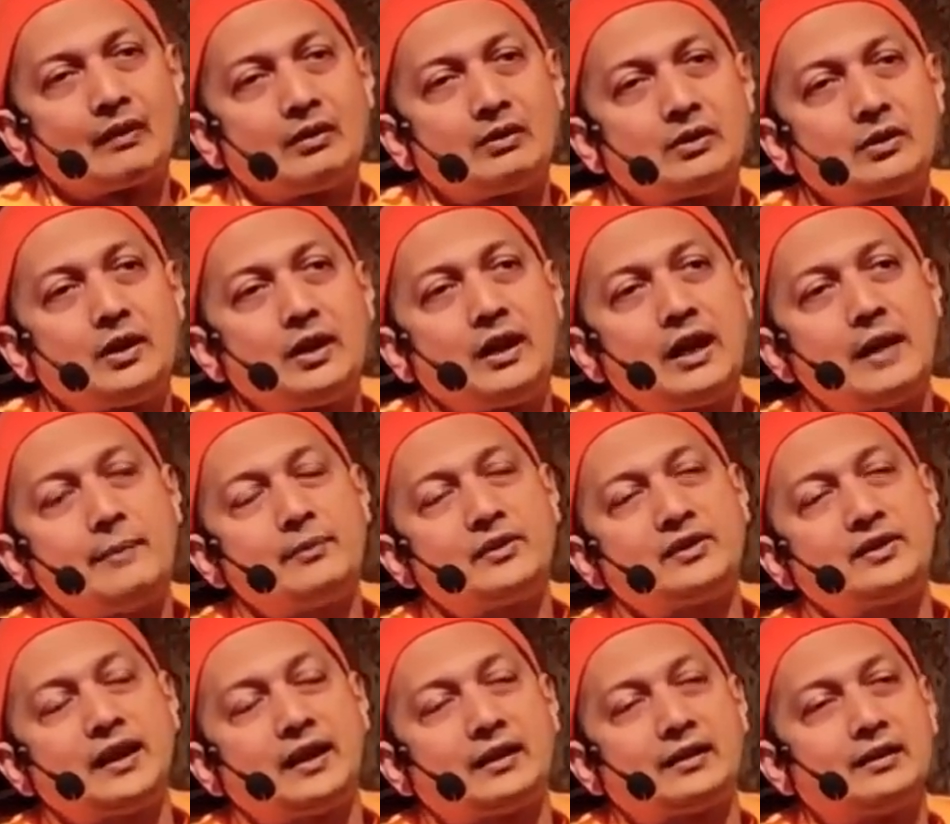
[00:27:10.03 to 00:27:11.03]
Today I'm
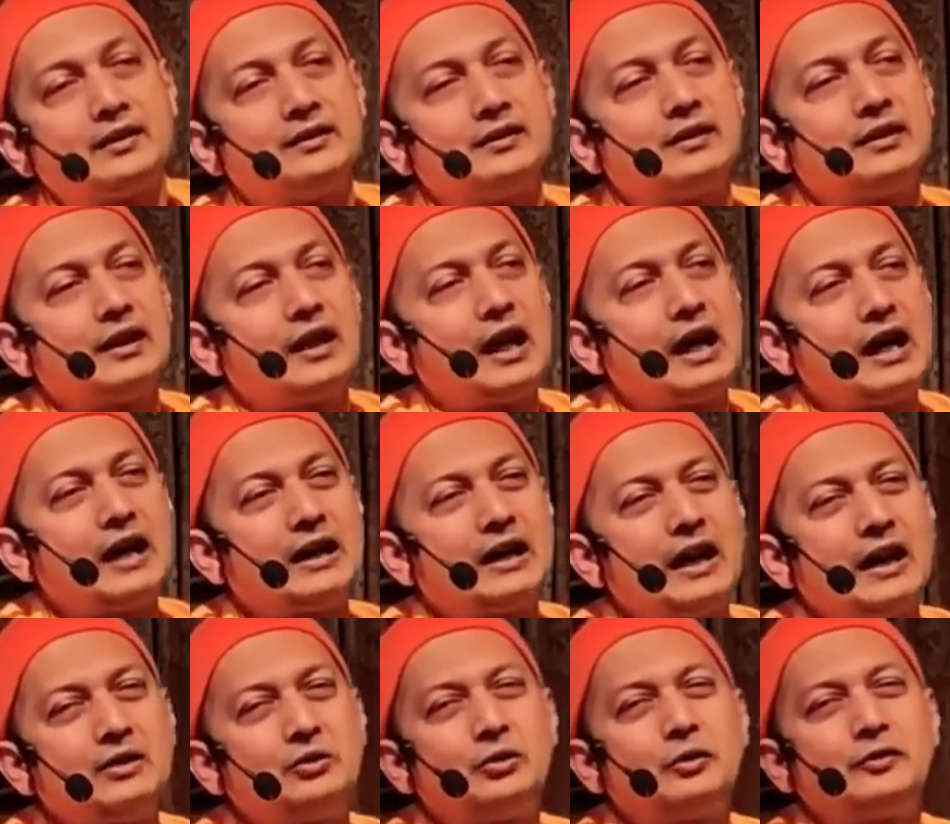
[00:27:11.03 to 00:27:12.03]
sick.
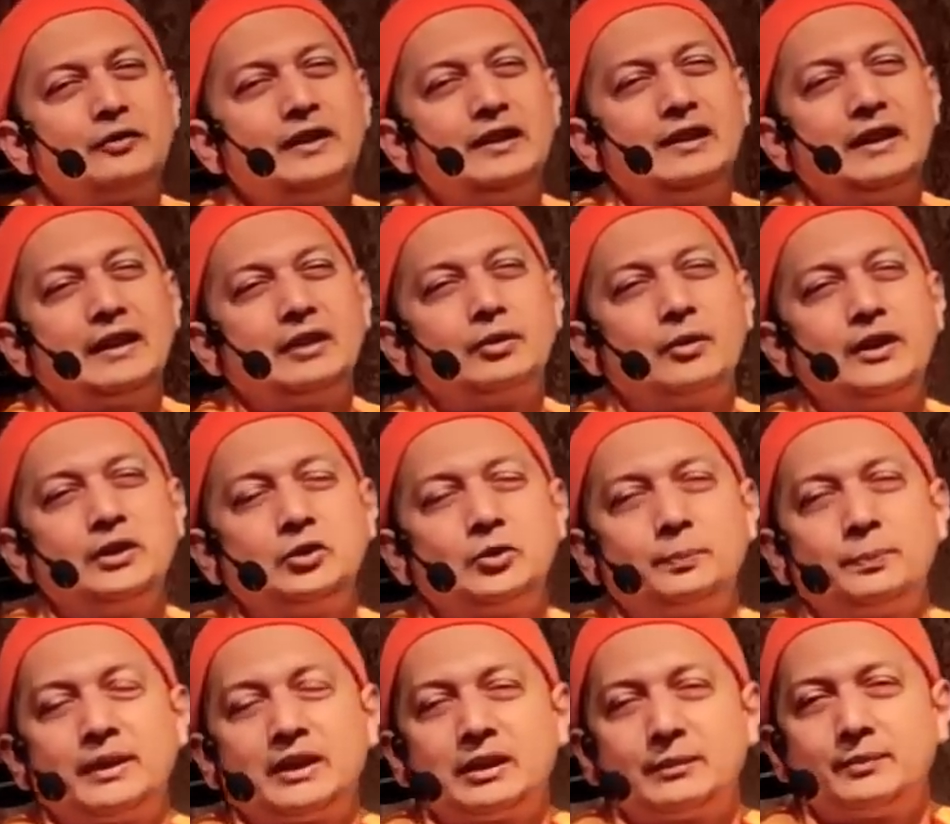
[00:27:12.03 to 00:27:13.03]
I don't feel like going to
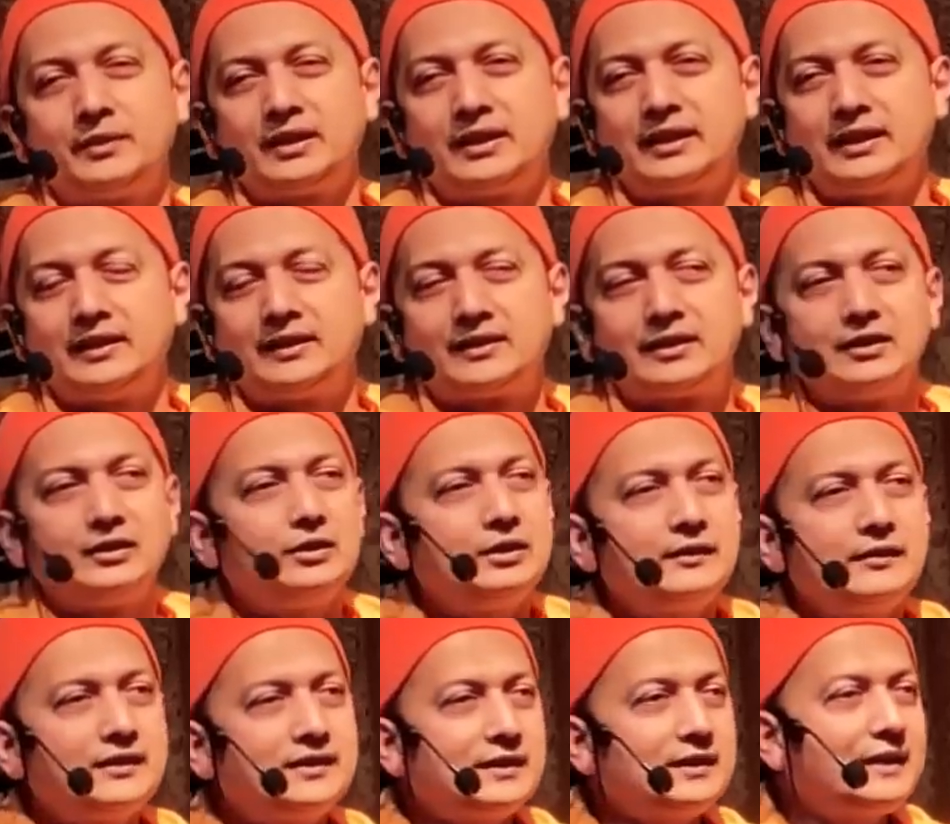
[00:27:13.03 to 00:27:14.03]
pick up the kids. You
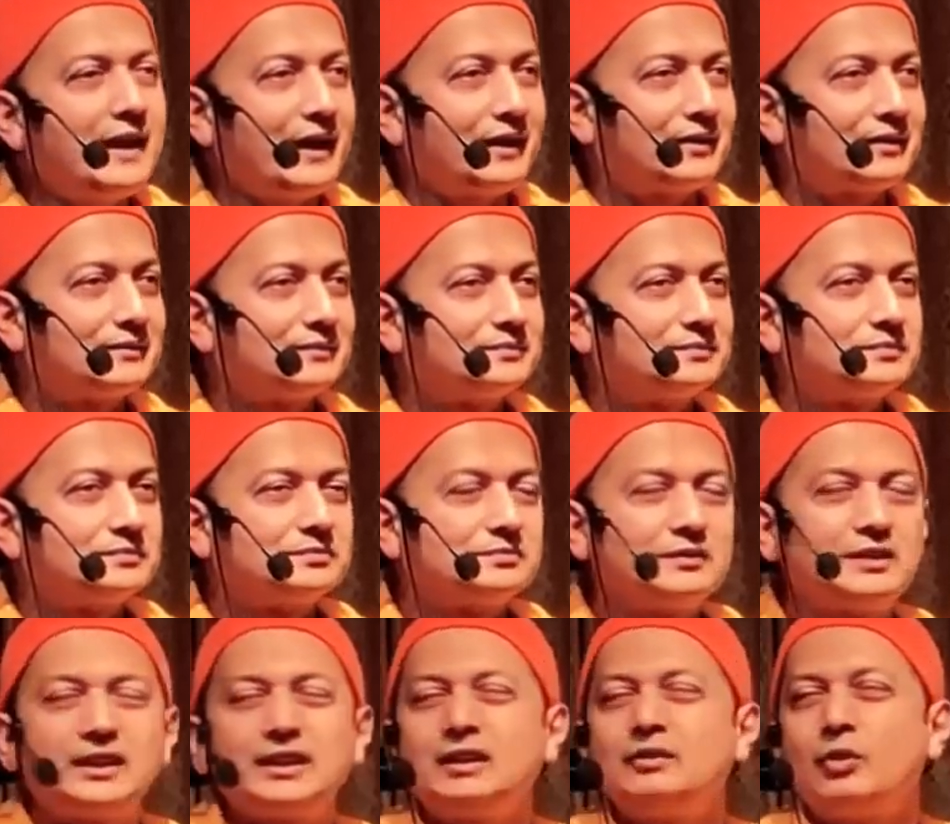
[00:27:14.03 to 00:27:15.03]
never say that.
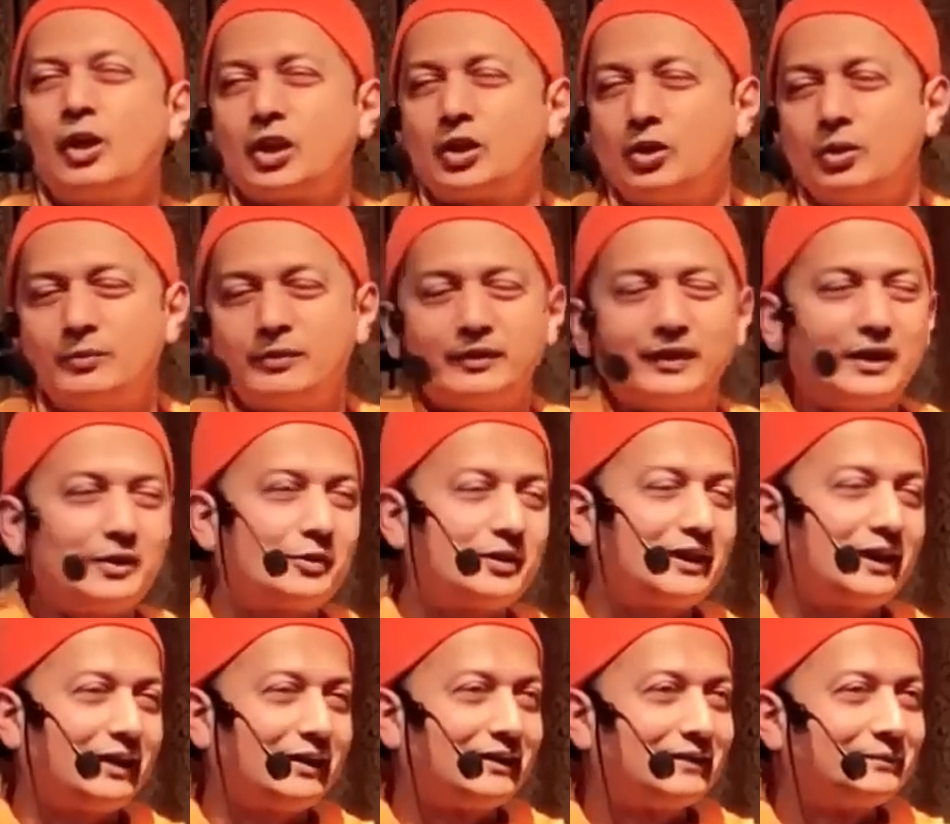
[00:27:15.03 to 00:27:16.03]
They can walk home. I don't
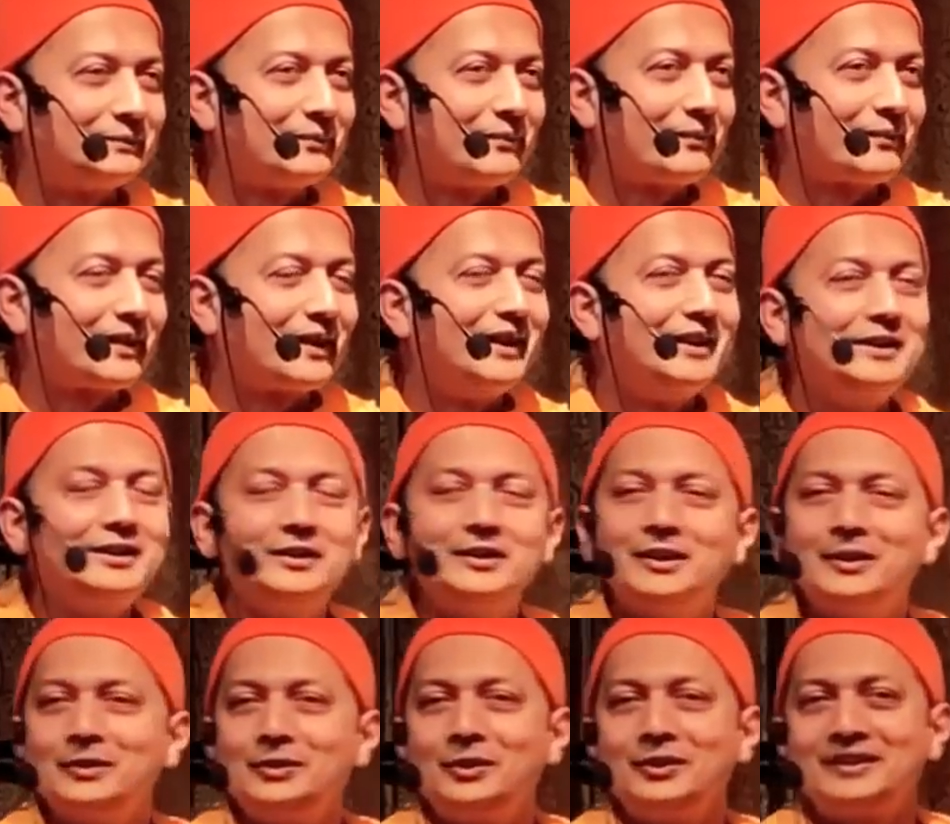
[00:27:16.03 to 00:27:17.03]
care.
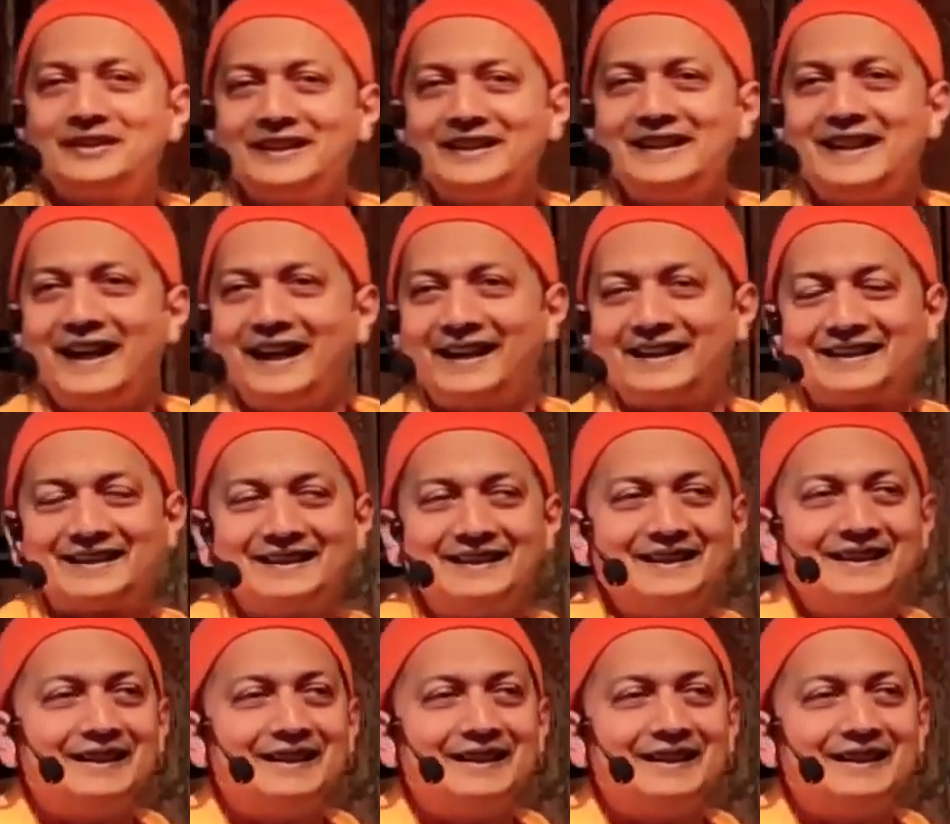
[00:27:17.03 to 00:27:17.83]
No, you don't say that.